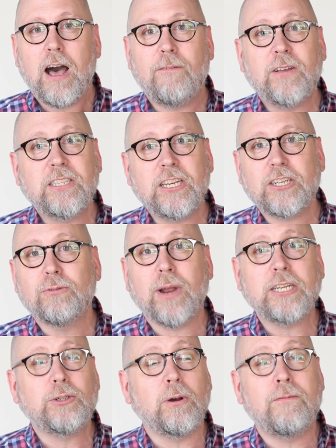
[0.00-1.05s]
A physician
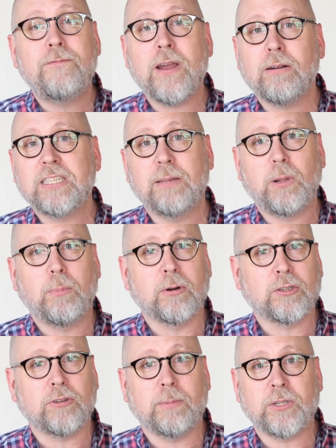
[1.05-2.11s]
writes you a very simple
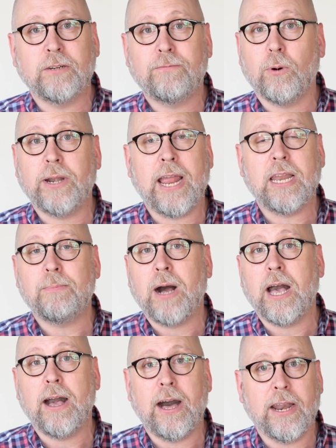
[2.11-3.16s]
prescription for an
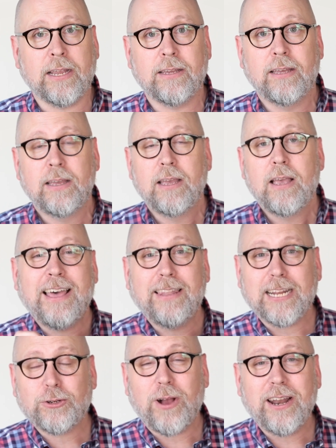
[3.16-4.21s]
antibiotic.
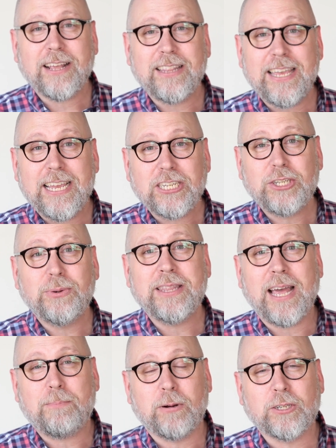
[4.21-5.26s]
Electronically
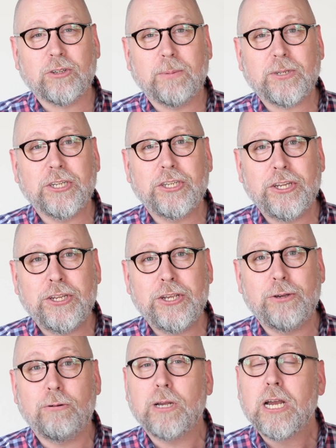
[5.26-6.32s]
issuing that prescription to
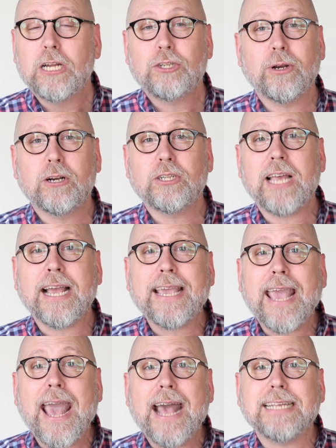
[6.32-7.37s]
you triggers a
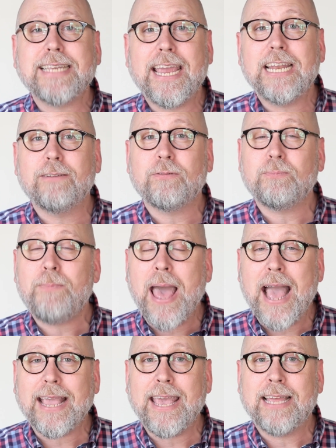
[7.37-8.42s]
cascade of
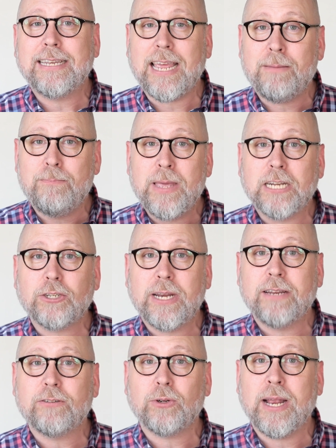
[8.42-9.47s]
back-end
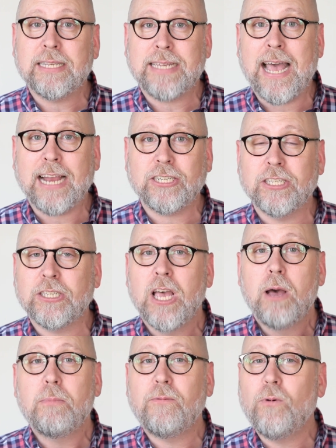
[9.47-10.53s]
administrative transactions
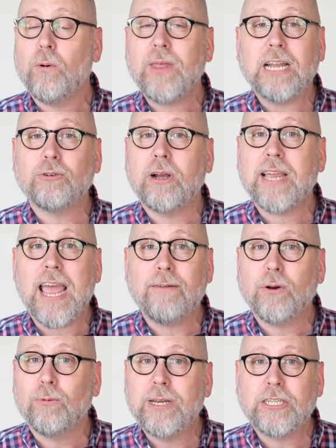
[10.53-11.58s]
before that drug
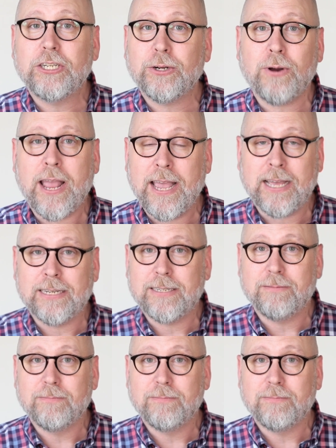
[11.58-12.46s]
ever reaches your hand.